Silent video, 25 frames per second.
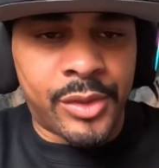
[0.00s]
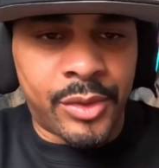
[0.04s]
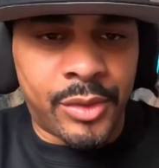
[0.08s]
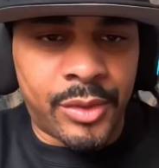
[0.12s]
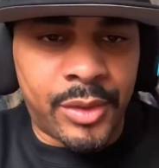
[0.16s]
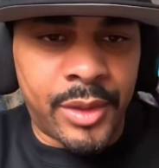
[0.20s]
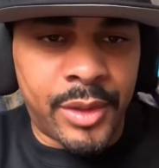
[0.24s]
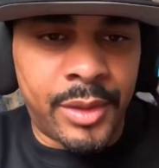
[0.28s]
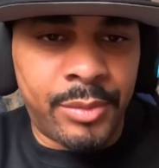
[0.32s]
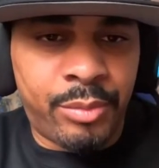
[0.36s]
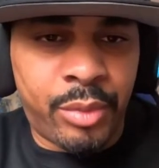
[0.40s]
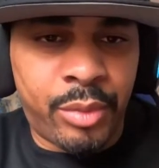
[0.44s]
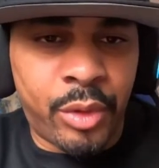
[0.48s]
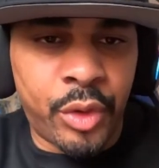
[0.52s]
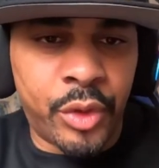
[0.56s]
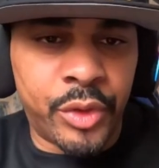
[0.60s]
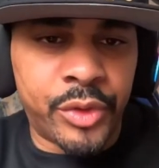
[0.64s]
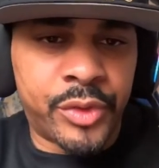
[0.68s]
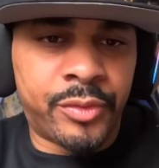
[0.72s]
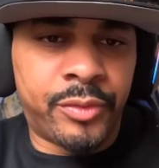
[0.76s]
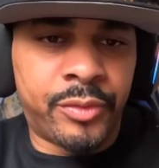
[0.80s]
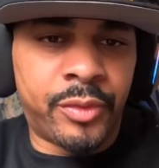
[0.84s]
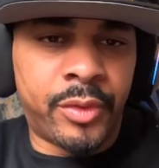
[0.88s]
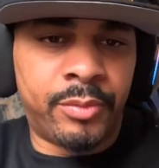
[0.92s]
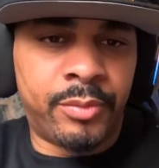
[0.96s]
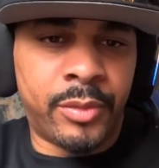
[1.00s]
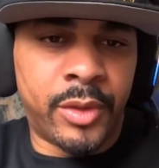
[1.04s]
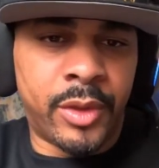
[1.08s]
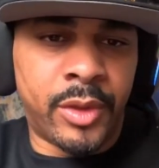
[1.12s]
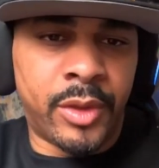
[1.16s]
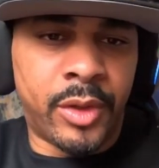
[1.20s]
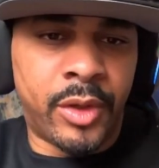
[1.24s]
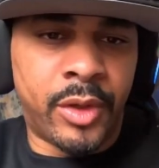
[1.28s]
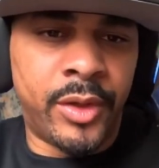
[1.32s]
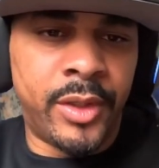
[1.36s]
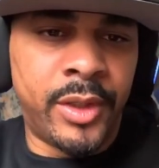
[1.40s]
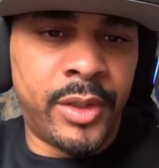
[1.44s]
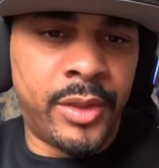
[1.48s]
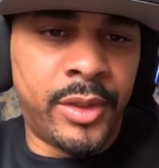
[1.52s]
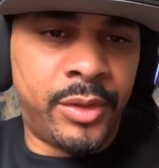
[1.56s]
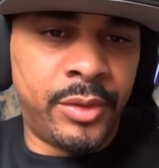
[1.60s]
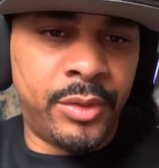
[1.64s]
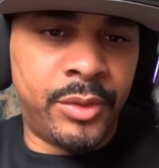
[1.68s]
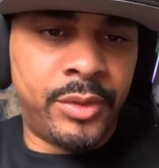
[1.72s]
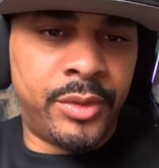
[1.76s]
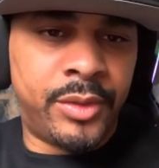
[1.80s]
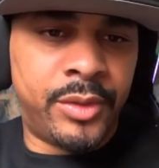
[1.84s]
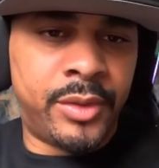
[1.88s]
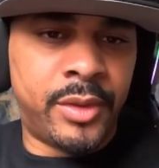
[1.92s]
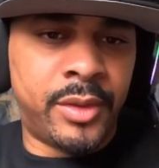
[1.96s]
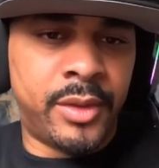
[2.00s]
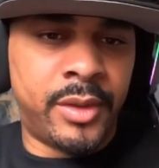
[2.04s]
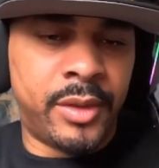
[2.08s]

saw a post from a honeybee